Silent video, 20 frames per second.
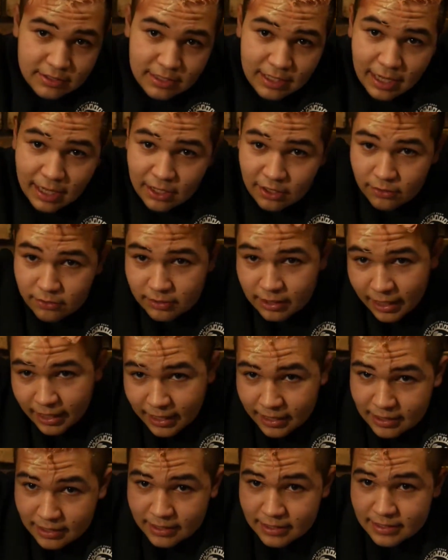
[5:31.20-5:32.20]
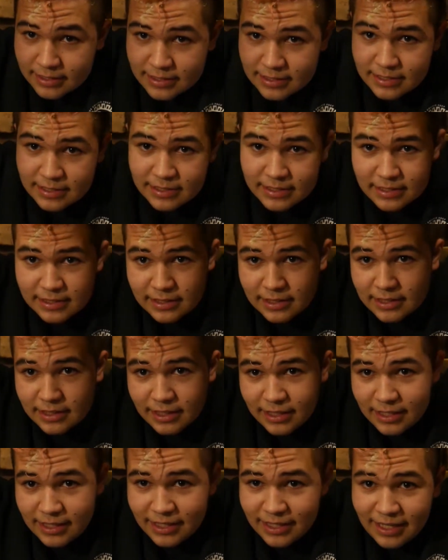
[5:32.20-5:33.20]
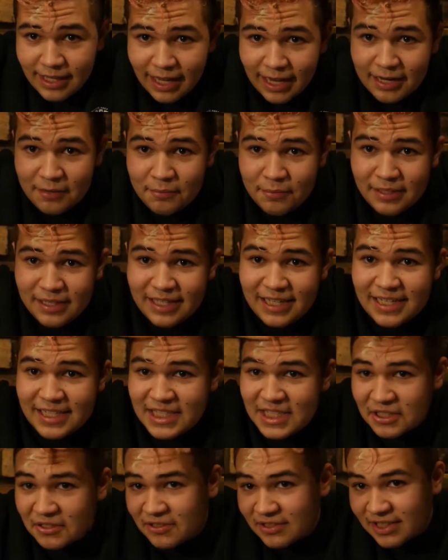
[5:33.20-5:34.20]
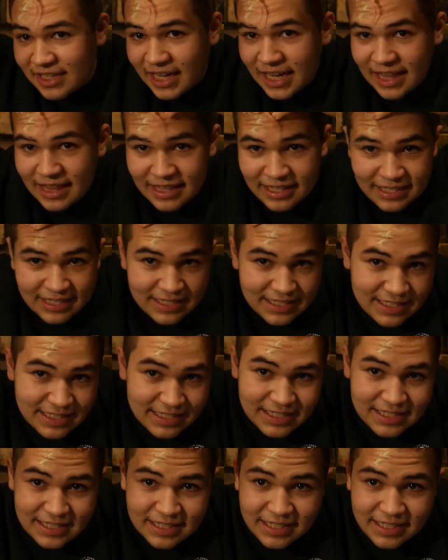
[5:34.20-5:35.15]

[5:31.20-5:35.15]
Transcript: don't like this. I really don't like this.